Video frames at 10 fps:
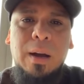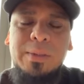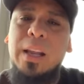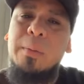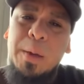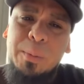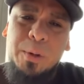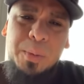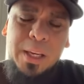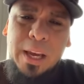I'm telling people
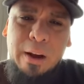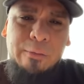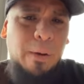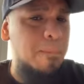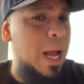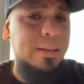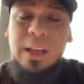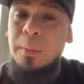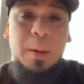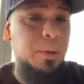to be careful. I'm not
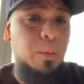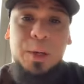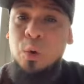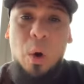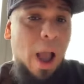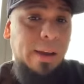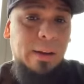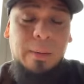telling people to be quiet.